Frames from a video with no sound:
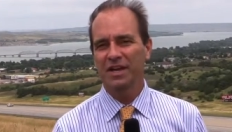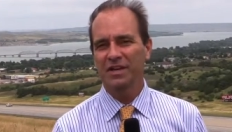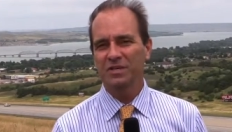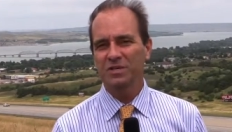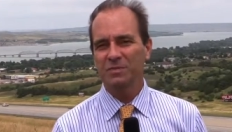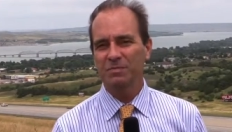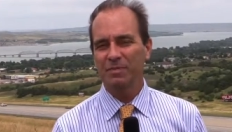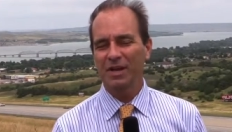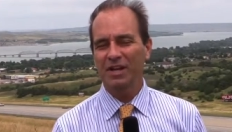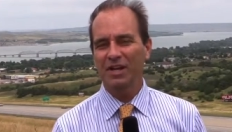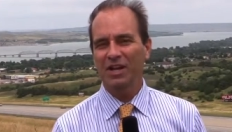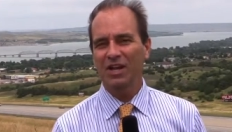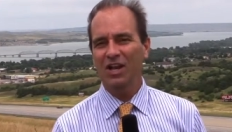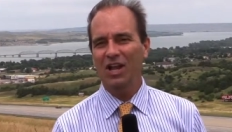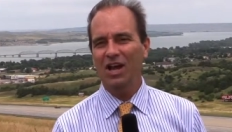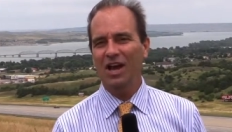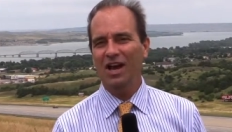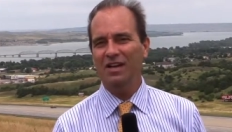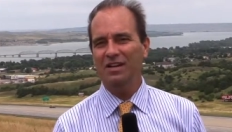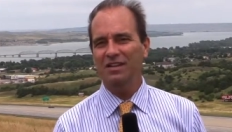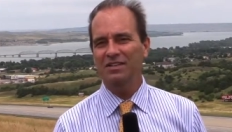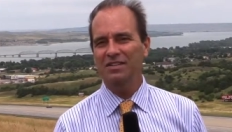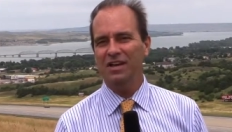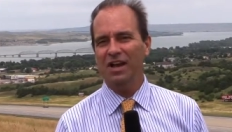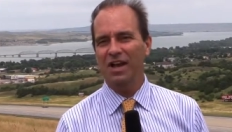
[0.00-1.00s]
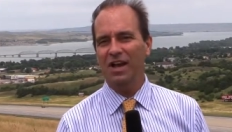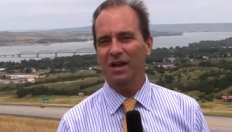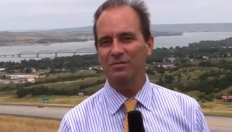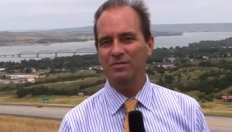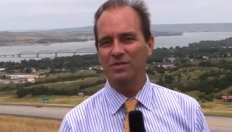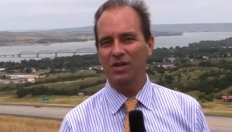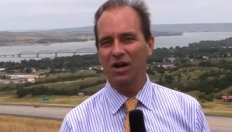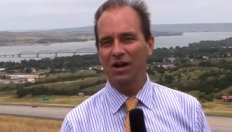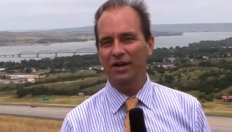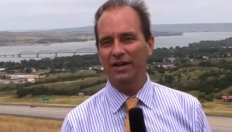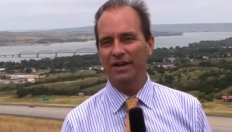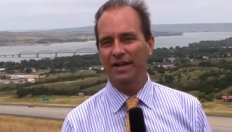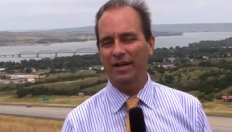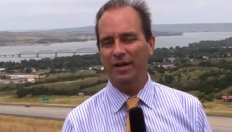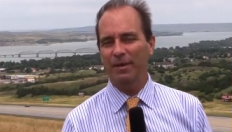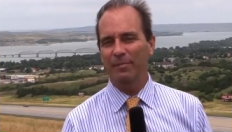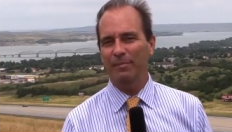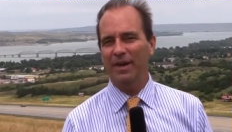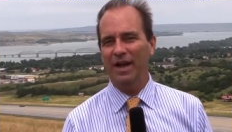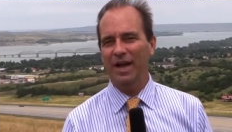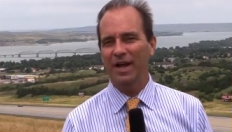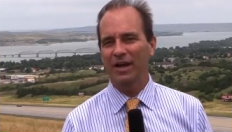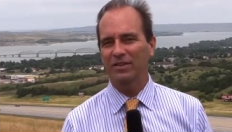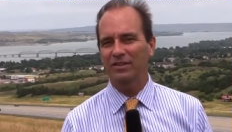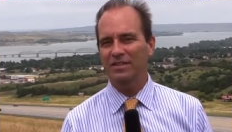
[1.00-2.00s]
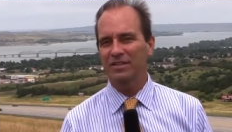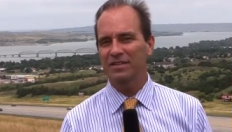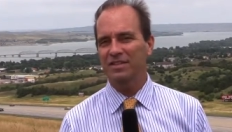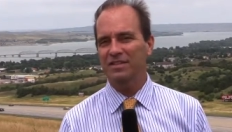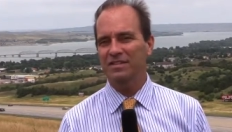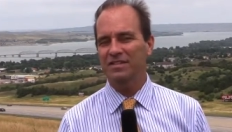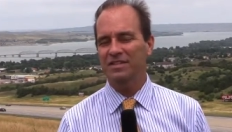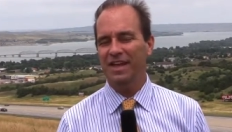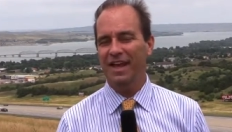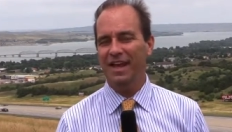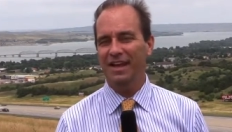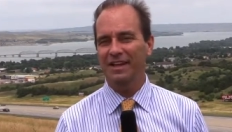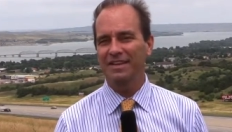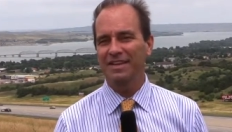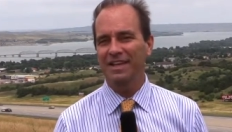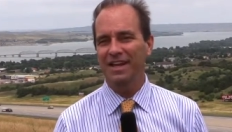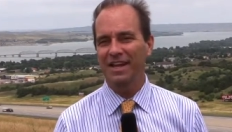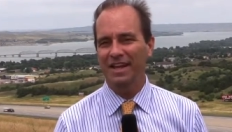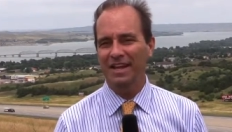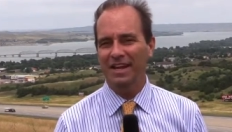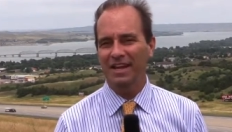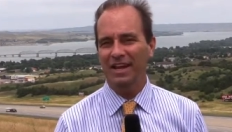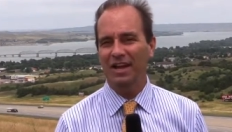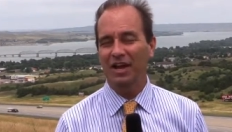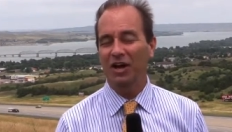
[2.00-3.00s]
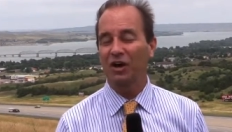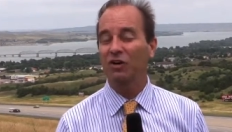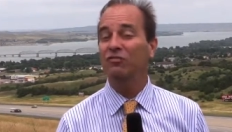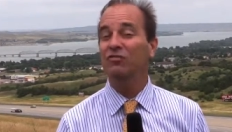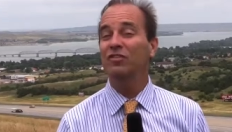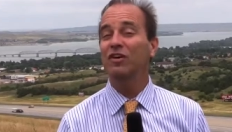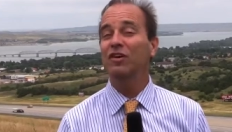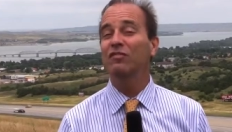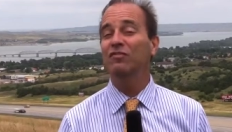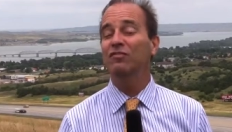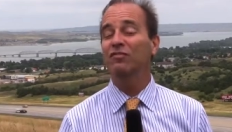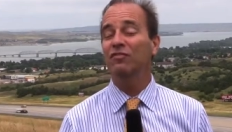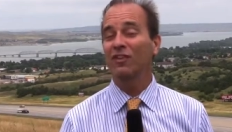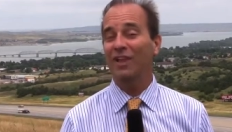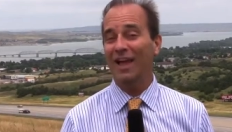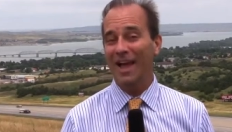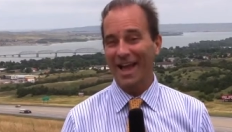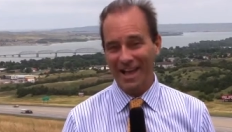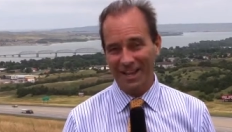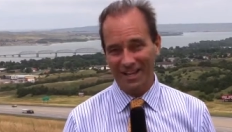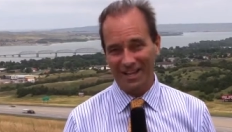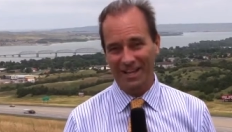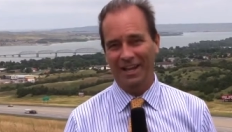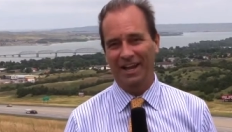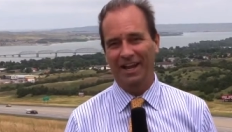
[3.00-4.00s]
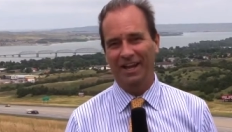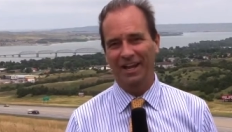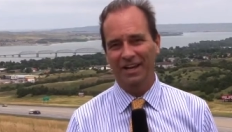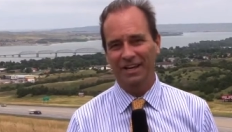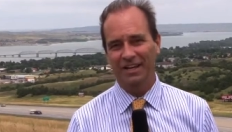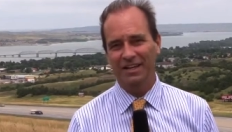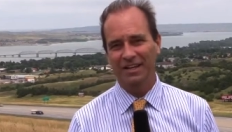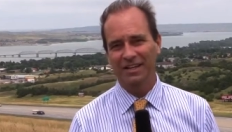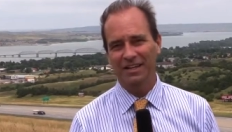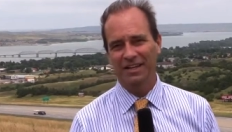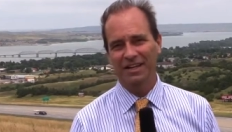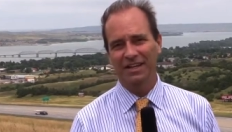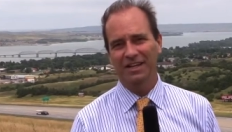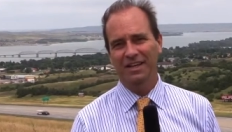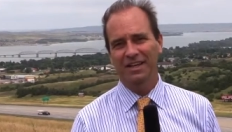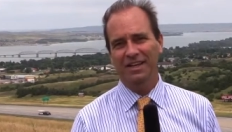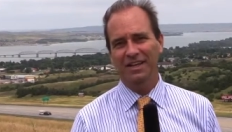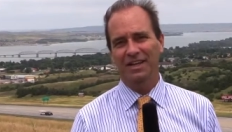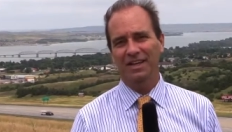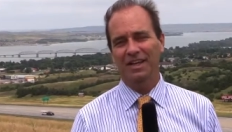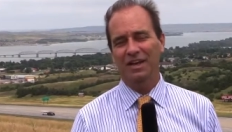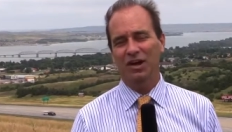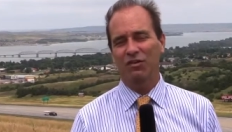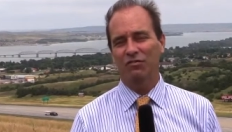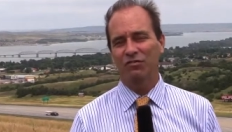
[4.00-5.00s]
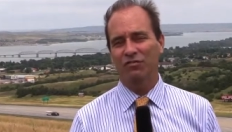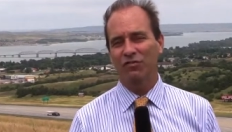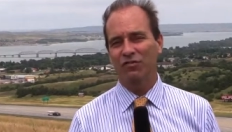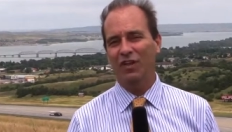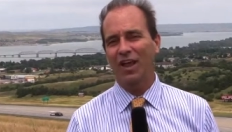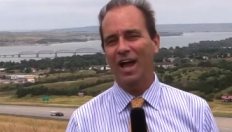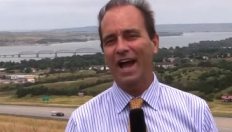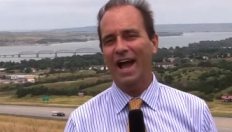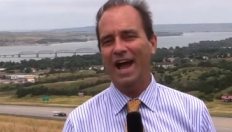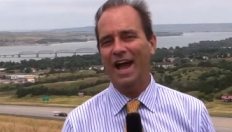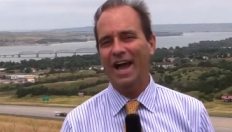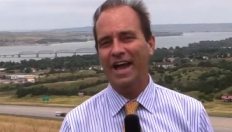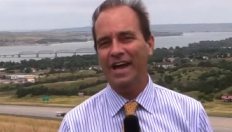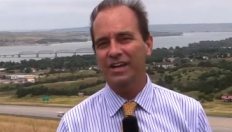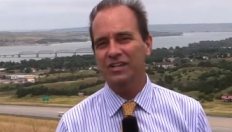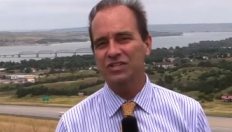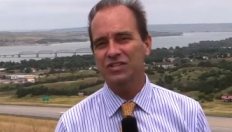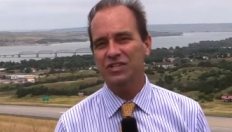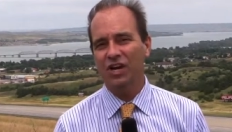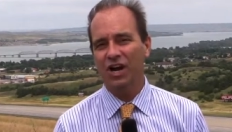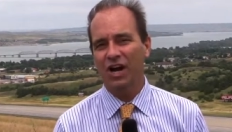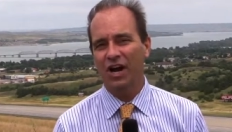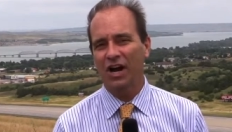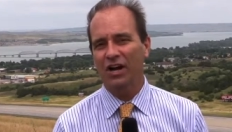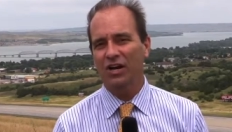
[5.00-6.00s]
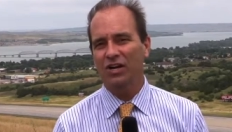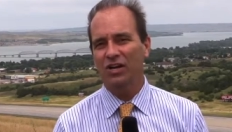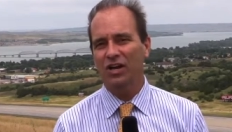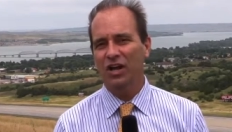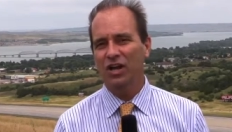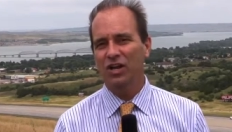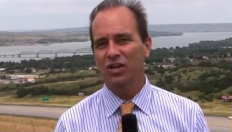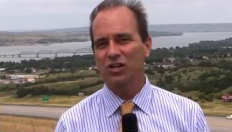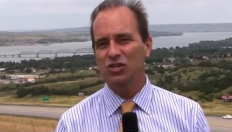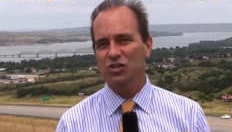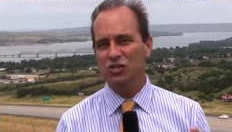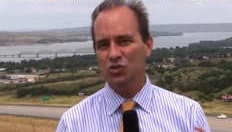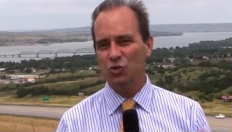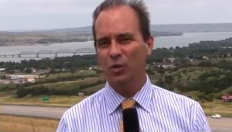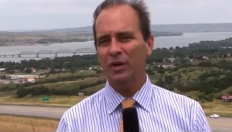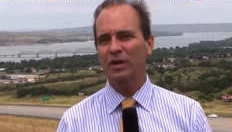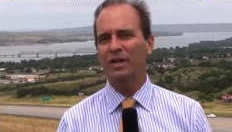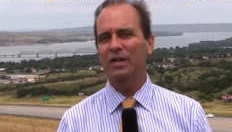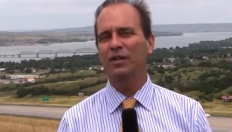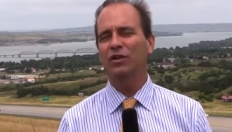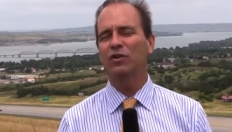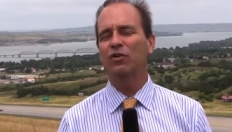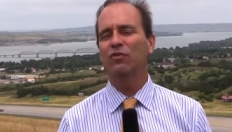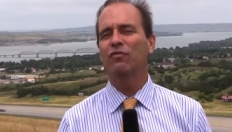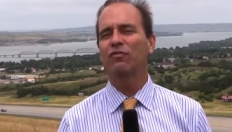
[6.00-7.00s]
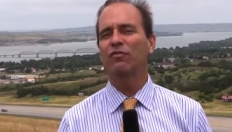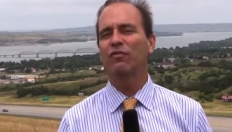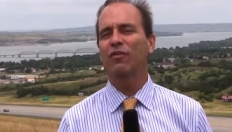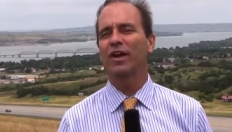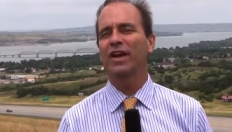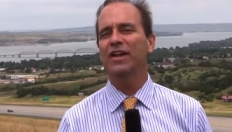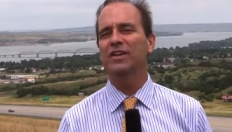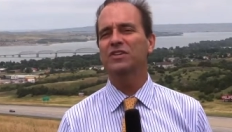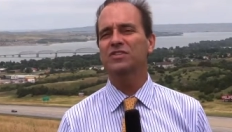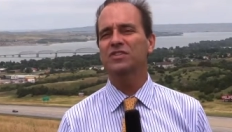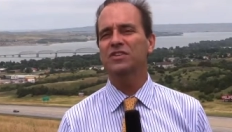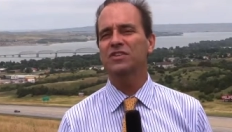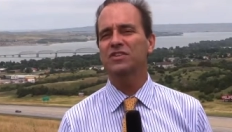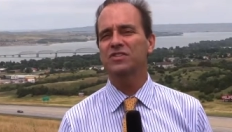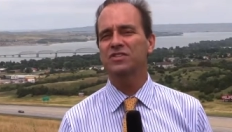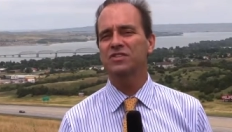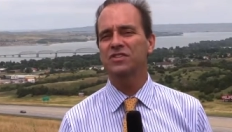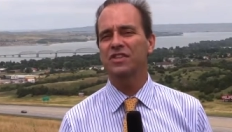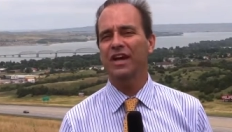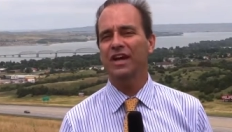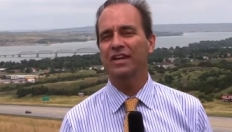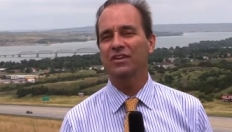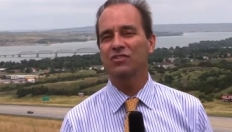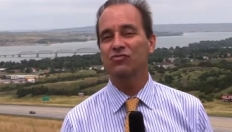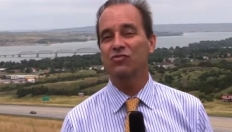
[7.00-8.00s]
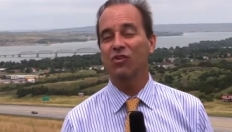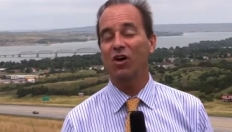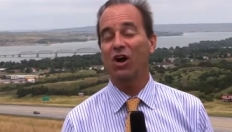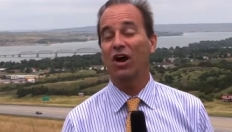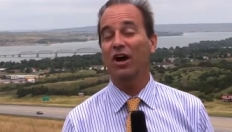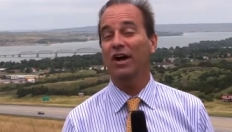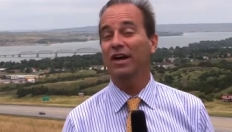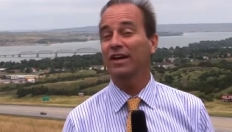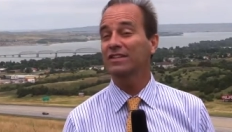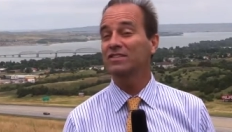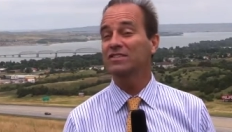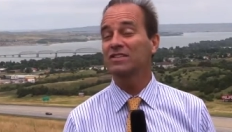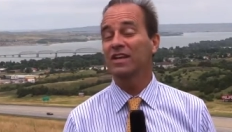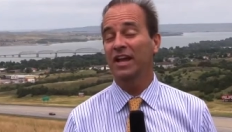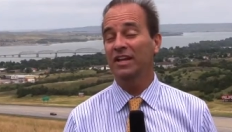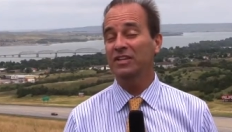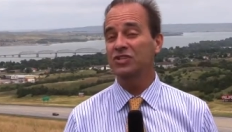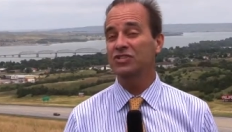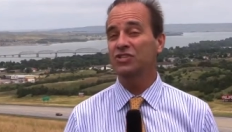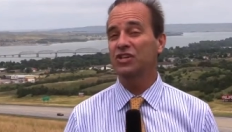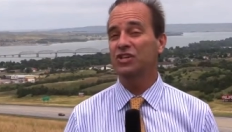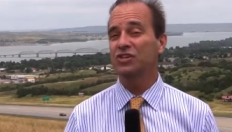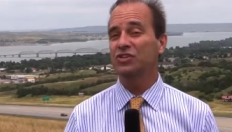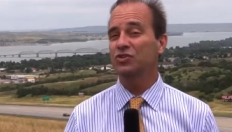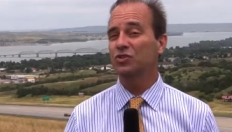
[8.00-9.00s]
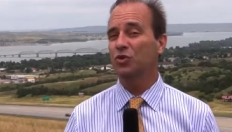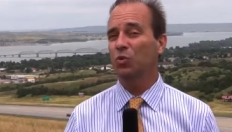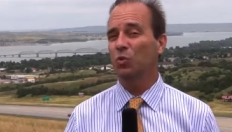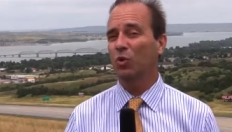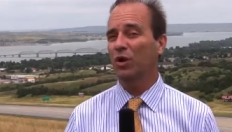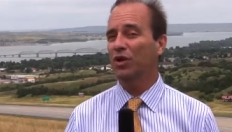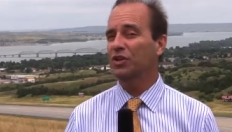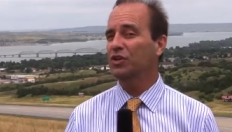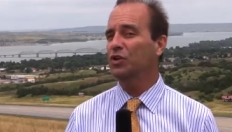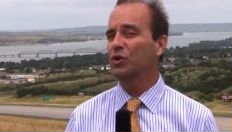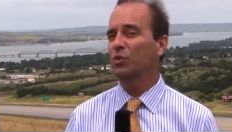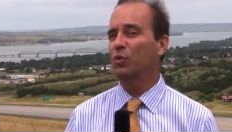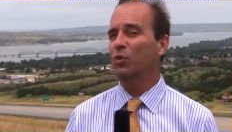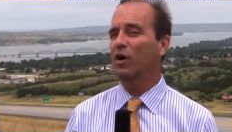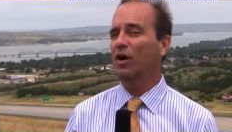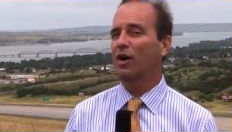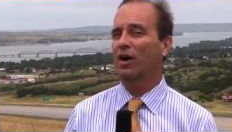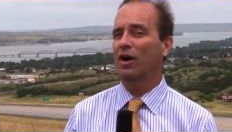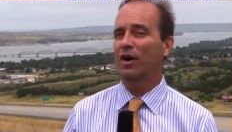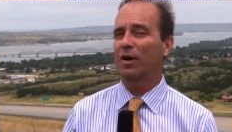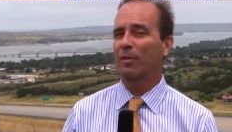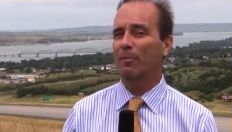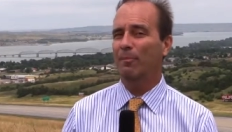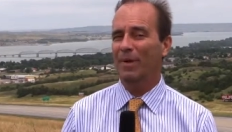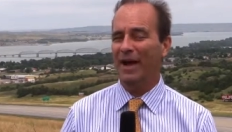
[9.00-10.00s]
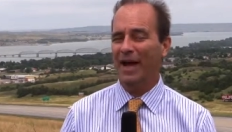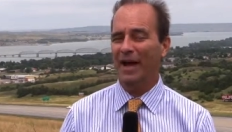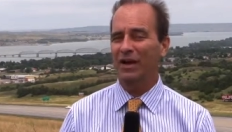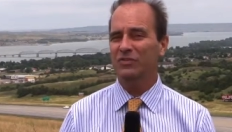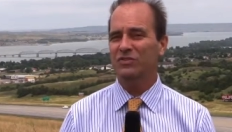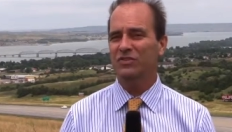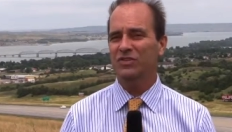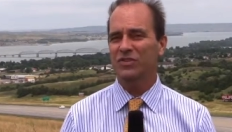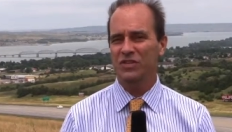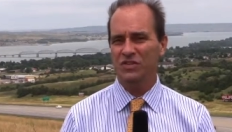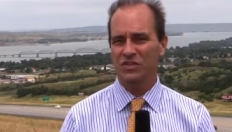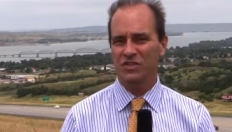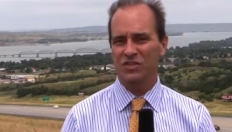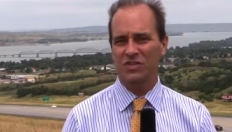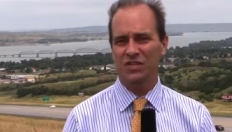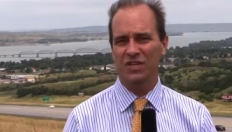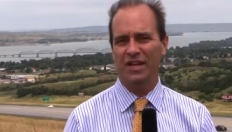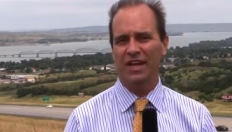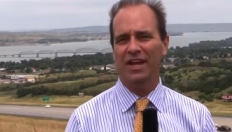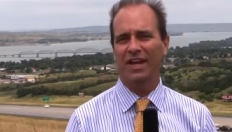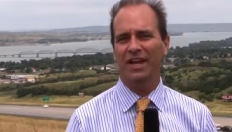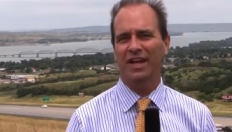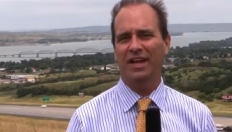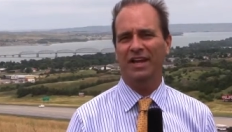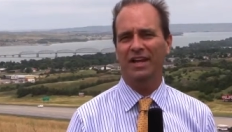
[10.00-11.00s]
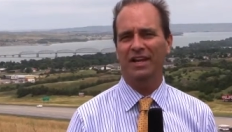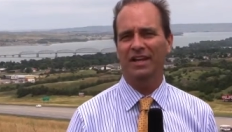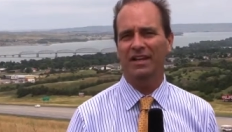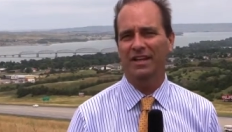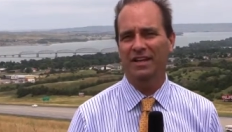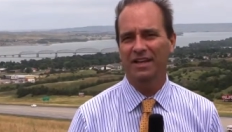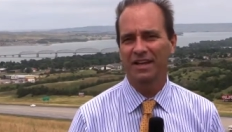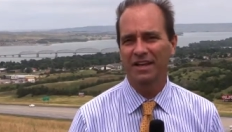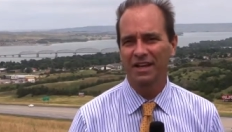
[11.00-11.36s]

spent a lot of time talking about the technique of flagging. Now, flags are short little phrases that draw attention to what you are about to say.